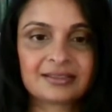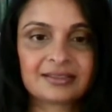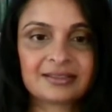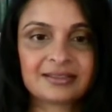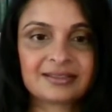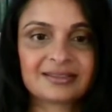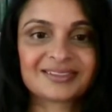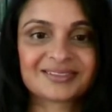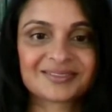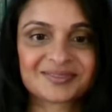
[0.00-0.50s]

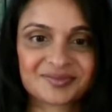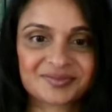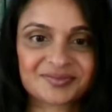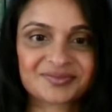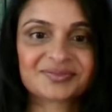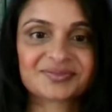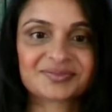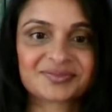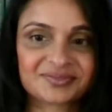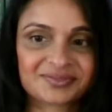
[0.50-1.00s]

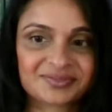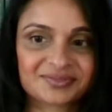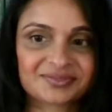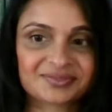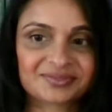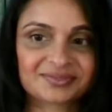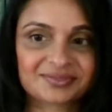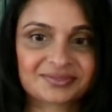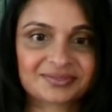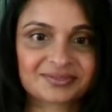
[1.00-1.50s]

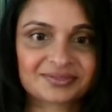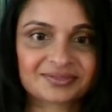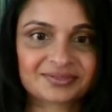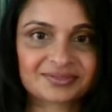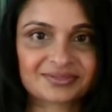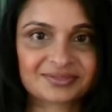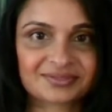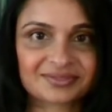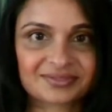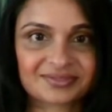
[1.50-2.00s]

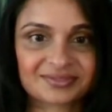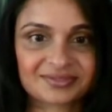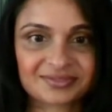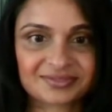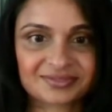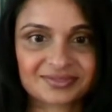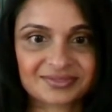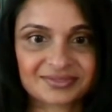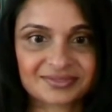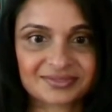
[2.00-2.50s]

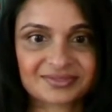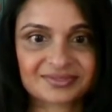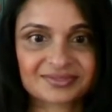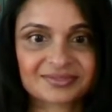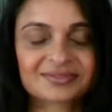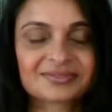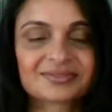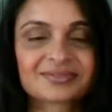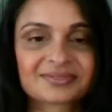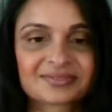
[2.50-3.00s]

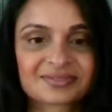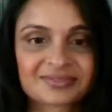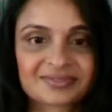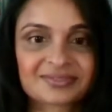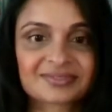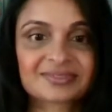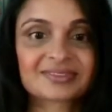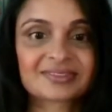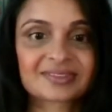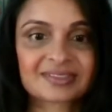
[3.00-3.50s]

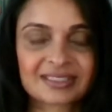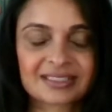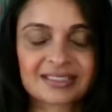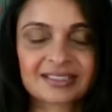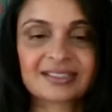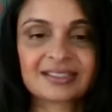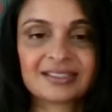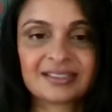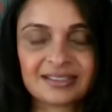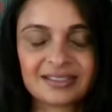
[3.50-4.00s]

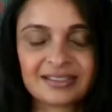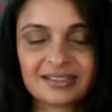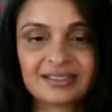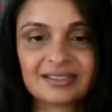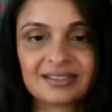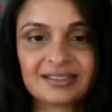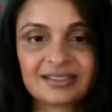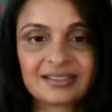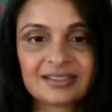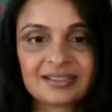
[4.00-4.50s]

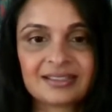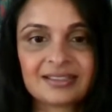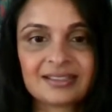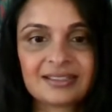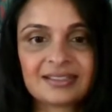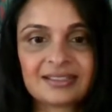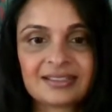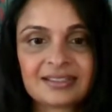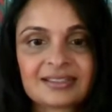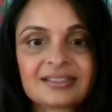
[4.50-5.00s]

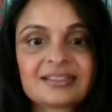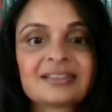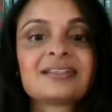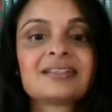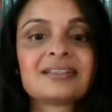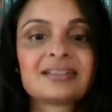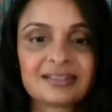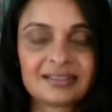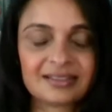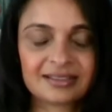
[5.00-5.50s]
This person isn't speaking.